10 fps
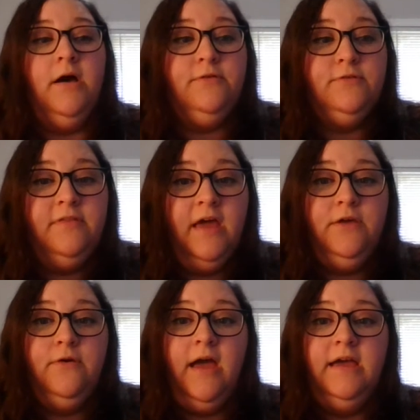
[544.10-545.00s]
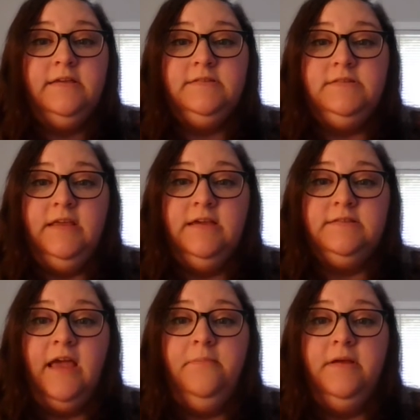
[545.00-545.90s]
Other than that, you guys, the
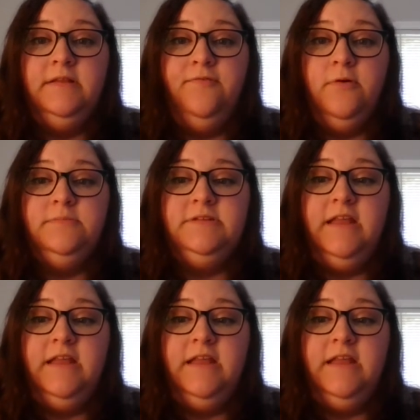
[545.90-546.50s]
assignment from